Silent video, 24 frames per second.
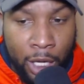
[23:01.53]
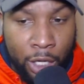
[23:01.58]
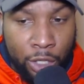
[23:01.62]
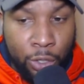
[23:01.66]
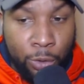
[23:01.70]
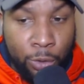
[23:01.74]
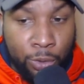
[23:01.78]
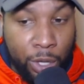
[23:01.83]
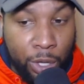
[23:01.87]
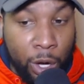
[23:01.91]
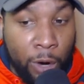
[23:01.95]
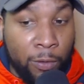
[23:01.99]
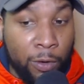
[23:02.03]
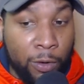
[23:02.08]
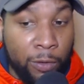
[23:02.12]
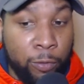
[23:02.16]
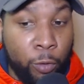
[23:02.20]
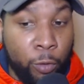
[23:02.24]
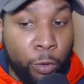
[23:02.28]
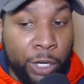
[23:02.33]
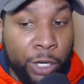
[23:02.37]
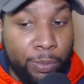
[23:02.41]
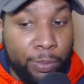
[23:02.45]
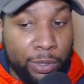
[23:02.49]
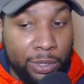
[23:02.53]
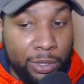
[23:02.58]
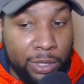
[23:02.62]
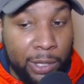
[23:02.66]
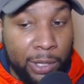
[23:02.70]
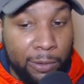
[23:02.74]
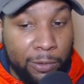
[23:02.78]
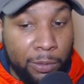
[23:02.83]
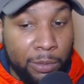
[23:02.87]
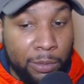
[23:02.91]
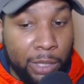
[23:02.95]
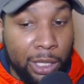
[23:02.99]
Shoots over
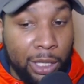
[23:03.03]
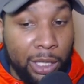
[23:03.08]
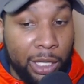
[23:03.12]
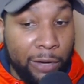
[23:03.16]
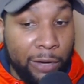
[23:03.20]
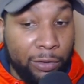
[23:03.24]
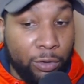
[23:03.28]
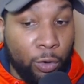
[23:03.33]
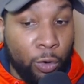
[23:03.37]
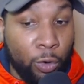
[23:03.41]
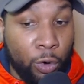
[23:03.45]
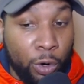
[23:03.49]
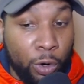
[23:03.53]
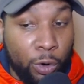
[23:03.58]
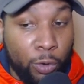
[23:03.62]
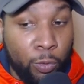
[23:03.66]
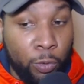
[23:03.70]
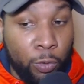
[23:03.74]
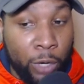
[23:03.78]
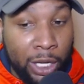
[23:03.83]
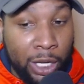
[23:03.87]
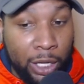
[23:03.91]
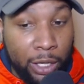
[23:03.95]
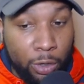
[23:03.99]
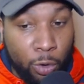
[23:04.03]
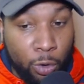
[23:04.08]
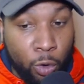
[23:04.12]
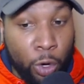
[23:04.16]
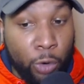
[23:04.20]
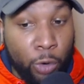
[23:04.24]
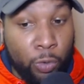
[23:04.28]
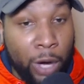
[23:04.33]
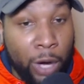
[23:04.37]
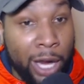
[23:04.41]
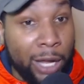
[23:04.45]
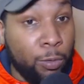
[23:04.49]
40% from the left or wing
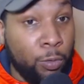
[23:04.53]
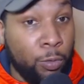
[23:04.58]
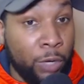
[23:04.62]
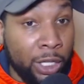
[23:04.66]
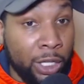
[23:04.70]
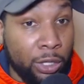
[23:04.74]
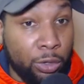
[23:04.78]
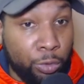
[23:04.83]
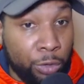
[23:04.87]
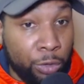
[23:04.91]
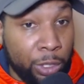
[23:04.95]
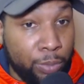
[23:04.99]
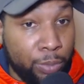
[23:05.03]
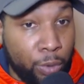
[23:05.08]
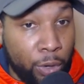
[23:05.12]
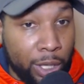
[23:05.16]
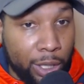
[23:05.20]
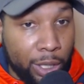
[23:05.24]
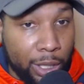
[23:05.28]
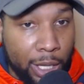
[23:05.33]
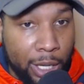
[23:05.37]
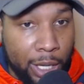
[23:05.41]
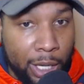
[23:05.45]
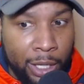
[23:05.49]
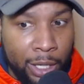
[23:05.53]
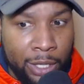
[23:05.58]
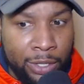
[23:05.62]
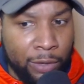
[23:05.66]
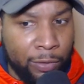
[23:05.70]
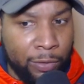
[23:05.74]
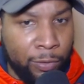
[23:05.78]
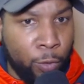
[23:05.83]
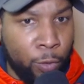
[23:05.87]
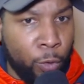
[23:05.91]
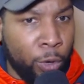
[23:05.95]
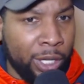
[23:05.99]
or right wing three point line. He's a
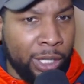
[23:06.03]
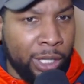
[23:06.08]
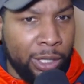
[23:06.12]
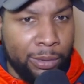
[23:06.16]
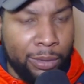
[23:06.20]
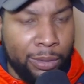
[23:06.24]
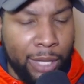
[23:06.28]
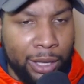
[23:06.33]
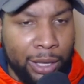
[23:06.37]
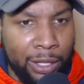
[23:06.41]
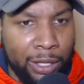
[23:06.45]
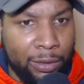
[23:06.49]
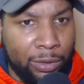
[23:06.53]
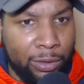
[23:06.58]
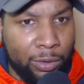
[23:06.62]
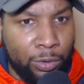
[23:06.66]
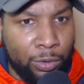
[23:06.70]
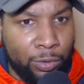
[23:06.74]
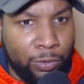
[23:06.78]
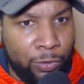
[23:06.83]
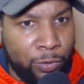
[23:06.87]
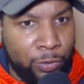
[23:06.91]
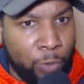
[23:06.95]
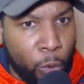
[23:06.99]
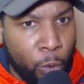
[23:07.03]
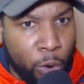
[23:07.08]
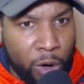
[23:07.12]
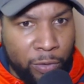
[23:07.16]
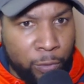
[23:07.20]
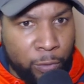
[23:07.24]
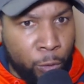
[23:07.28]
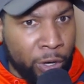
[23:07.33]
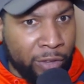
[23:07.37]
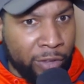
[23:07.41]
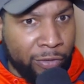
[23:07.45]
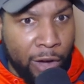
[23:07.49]
40, I think four or
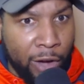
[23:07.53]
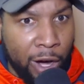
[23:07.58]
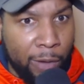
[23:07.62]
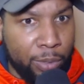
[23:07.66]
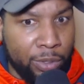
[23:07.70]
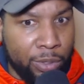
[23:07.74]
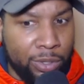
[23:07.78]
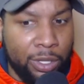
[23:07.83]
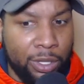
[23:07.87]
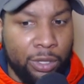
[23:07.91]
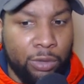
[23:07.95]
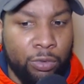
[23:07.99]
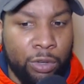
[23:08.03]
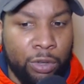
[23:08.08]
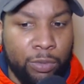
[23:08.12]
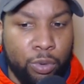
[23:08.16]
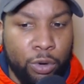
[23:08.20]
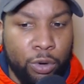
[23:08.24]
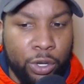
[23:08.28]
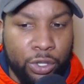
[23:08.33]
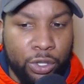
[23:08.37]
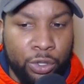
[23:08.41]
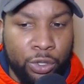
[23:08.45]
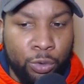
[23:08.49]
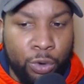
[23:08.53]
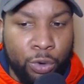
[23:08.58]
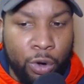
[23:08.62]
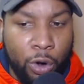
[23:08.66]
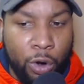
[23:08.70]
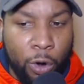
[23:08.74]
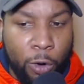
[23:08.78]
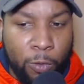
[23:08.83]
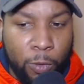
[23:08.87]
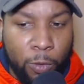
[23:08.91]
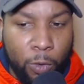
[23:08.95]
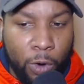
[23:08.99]
45% three point shooter
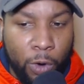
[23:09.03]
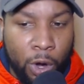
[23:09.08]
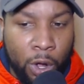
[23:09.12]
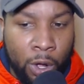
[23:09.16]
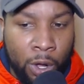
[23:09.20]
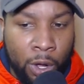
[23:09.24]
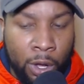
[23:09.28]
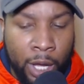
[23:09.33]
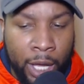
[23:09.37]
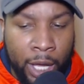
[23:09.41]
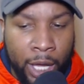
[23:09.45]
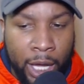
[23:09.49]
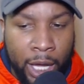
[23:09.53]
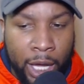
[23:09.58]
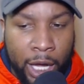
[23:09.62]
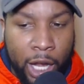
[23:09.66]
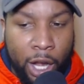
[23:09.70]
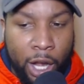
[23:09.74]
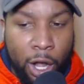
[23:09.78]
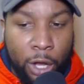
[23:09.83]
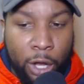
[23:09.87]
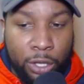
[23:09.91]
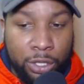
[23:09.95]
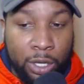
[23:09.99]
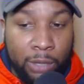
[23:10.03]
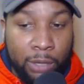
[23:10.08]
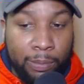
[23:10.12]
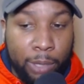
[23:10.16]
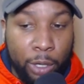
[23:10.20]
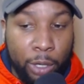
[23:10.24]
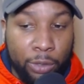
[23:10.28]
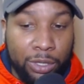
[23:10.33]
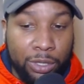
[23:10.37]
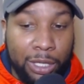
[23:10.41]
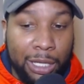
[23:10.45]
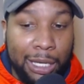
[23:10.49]
overall, and also
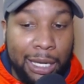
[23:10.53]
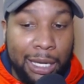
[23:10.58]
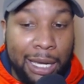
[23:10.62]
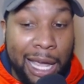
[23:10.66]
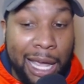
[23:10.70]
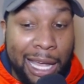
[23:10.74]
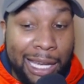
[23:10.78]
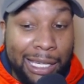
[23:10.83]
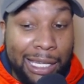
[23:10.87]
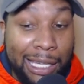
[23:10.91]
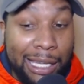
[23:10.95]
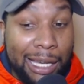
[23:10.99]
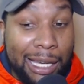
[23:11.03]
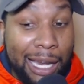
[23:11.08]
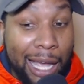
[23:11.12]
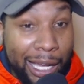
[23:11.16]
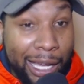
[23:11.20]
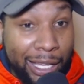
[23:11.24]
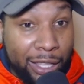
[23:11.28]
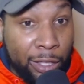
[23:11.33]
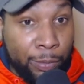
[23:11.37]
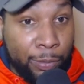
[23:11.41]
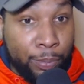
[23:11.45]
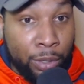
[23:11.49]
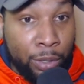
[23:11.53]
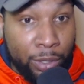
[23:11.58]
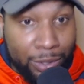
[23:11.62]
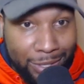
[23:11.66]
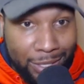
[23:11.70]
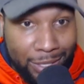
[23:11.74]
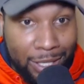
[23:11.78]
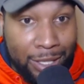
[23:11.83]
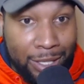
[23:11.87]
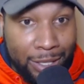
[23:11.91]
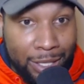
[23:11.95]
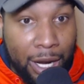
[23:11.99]
boasted 99th
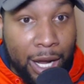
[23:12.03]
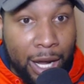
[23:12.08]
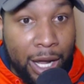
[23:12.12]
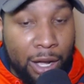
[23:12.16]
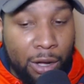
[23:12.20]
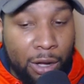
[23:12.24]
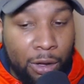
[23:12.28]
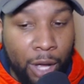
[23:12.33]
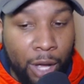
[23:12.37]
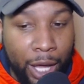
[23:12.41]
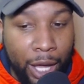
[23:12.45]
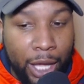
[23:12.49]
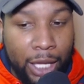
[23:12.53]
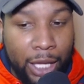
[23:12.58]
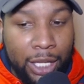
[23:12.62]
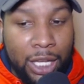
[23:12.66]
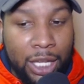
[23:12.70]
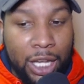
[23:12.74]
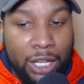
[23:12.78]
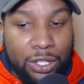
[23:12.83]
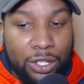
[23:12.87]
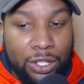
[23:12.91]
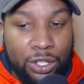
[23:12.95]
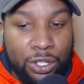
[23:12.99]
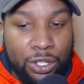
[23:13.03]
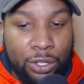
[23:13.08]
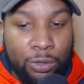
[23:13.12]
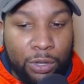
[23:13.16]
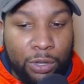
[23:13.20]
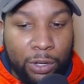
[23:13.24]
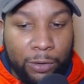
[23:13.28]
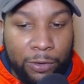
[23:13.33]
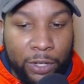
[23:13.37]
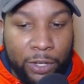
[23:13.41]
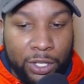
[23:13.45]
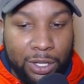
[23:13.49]
percentile catch and shoot
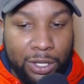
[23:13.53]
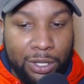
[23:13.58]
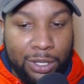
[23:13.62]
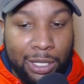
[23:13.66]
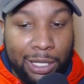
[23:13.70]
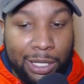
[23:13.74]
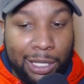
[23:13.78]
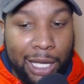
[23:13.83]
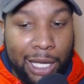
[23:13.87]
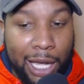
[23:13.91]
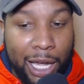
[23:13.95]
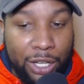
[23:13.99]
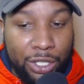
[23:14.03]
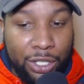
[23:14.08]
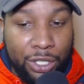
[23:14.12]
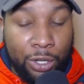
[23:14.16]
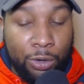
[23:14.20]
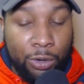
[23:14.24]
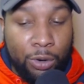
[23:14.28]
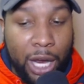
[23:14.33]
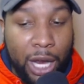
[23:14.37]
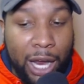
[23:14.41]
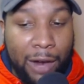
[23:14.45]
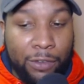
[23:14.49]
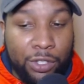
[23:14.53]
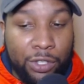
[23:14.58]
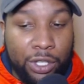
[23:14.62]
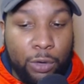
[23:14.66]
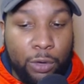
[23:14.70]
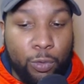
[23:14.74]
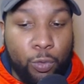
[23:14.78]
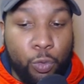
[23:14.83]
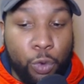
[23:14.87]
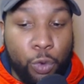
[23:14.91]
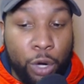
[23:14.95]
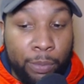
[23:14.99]
efficiency last year,
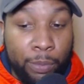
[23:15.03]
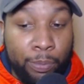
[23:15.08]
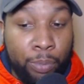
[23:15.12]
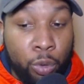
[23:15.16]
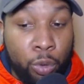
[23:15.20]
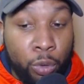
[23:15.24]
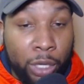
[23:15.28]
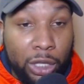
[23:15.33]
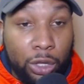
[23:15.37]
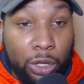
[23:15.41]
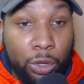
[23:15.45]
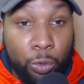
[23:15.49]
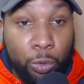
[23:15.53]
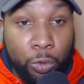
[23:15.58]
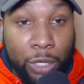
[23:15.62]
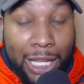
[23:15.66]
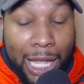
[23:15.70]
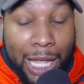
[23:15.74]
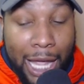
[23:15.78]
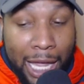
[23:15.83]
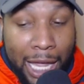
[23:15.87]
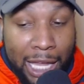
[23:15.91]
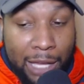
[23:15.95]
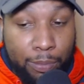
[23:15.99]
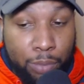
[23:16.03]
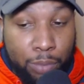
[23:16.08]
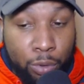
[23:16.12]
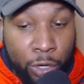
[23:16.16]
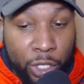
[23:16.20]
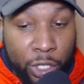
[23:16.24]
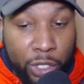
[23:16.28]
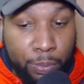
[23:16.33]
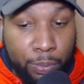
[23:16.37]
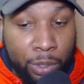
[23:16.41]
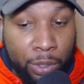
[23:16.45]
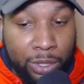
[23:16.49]
averaging 1.38
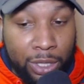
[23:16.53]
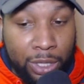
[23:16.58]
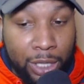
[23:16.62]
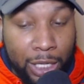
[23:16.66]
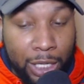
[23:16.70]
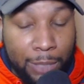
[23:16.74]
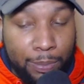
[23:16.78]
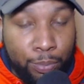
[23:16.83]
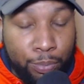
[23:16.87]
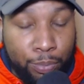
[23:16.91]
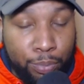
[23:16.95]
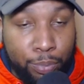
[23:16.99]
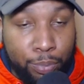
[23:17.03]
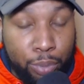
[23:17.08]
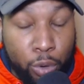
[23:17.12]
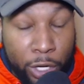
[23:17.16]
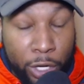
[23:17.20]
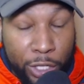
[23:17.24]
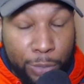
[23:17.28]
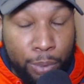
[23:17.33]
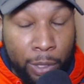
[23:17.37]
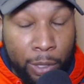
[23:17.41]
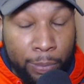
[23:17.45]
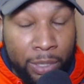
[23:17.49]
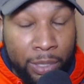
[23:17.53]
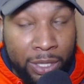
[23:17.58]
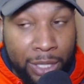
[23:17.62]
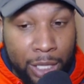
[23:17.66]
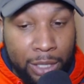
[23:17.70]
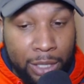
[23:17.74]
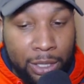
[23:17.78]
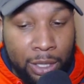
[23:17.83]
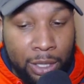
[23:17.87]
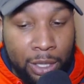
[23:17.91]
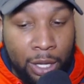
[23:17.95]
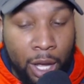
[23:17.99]
points per, set, points per
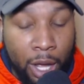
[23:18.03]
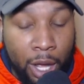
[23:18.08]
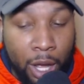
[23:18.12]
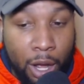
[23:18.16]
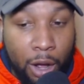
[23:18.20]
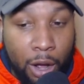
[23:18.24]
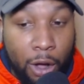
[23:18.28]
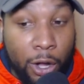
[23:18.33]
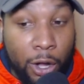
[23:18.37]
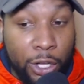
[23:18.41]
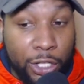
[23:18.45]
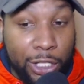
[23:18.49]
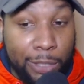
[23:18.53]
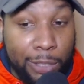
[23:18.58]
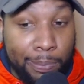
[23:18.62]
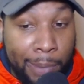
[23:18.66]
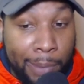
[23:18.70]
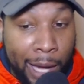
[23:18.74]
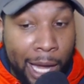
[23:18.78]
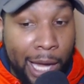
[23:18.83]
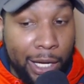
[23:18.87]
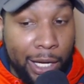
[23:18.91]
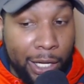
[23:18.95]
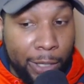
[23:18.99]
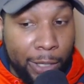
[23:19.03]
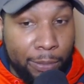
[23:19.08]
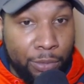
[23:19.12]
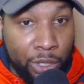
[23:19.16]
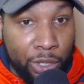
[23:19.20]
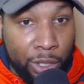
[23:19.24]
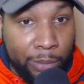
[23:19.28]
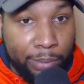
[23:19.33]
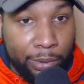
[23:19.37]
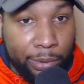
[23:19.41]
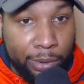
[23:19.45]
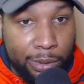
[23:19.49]
possession on spot up
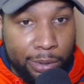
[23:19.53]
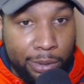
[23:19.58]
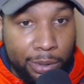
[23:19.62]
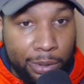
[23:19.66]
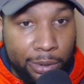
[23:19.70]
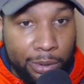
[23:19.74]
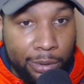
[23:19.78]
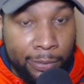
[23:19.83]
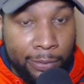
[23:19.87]
jumpers.